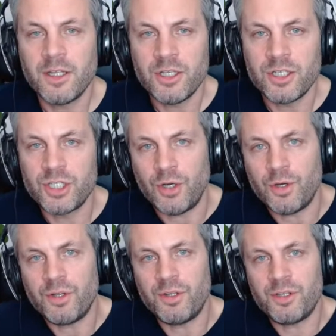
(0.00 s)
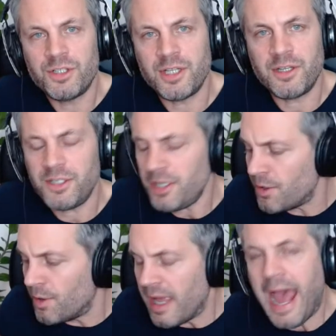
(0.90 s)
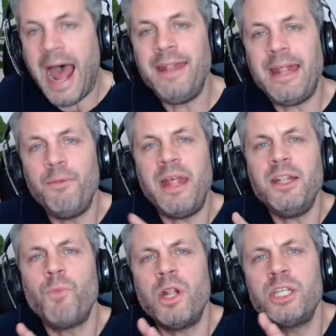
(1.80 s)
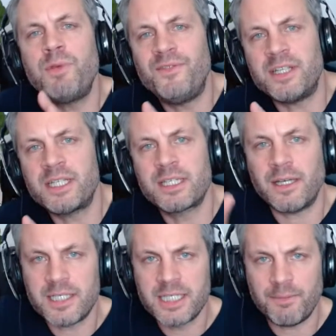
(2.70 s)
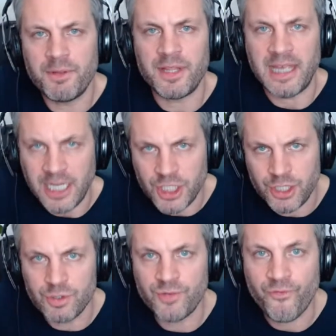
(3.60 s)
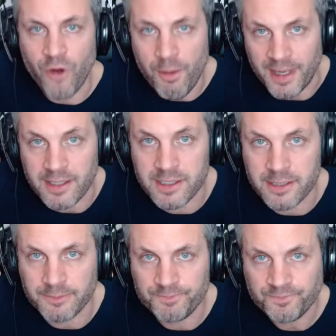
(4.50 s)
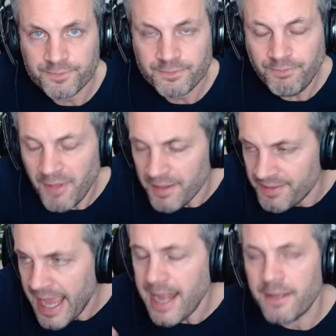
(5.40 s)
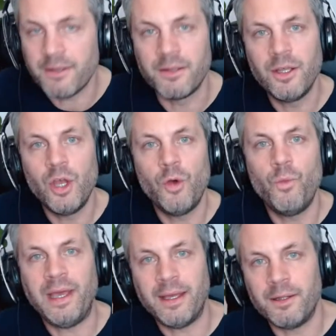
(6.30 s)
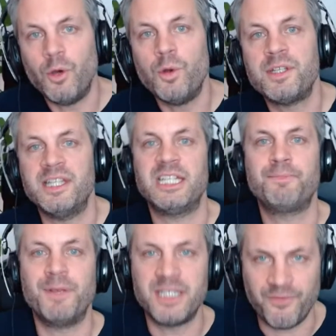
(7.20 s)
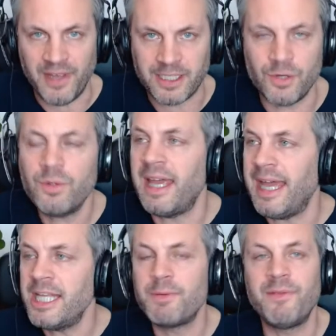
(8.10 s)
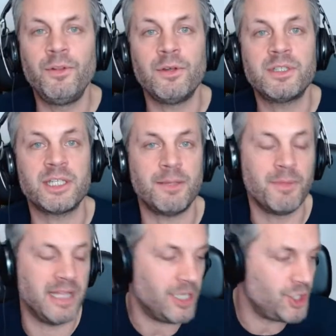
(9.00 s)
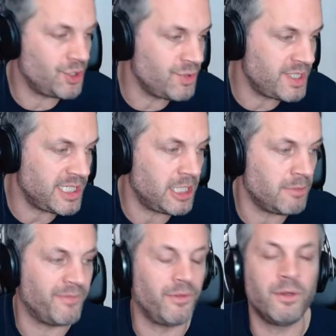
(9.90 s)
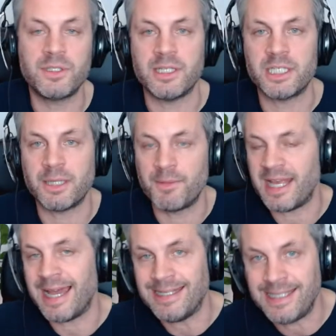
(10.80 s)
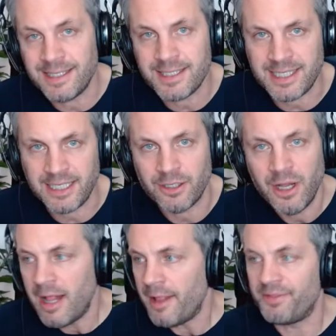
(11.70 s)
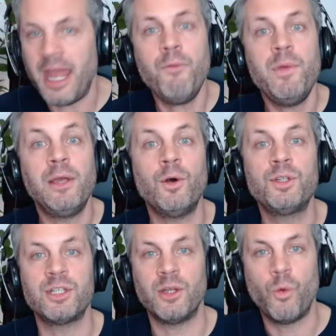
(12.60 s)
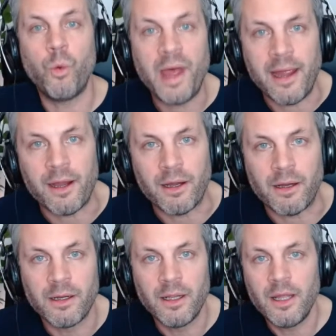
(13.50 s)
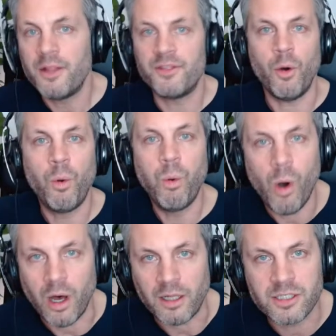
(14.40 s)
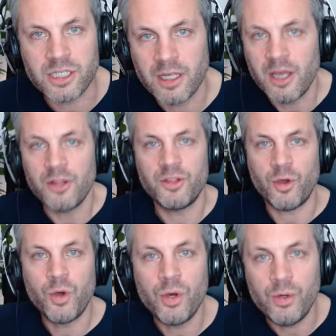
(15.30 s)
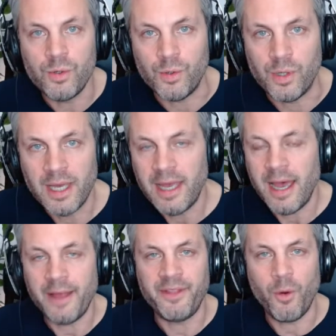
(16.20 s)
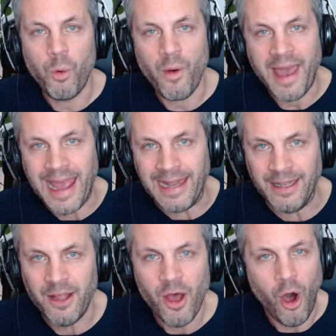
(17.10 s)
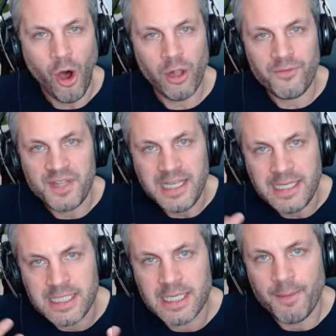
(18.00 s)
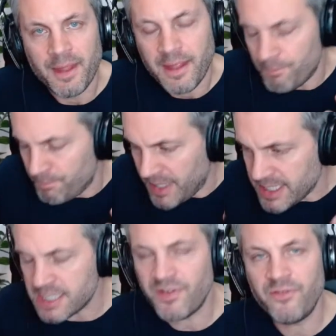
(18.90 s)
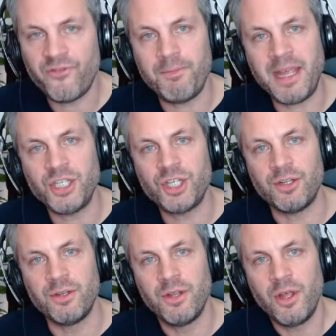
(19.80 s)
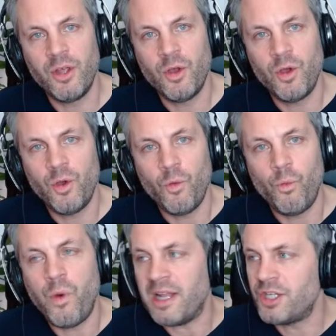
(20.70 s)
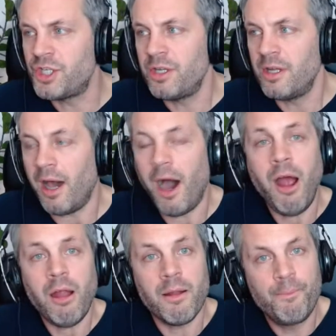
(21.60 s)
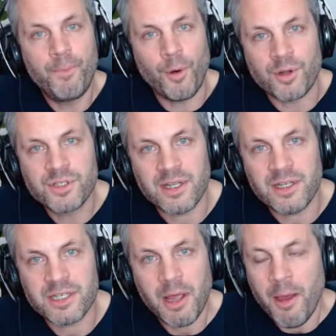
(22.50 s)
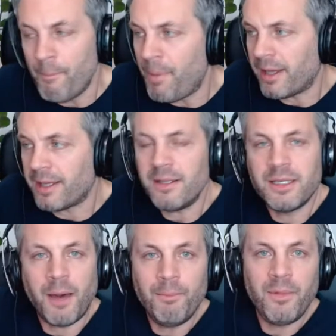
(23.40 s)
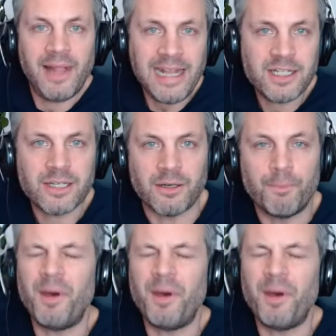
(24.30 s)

So to, you know, and then once we've discussed some of the issues from it, then we can go to the specifics. Okay, so we've looked at some of the issues here, we've looked at some of the ideas here. Then we go to the where, the what, the who, and the when. All of these pieces of information which are important, but can come later.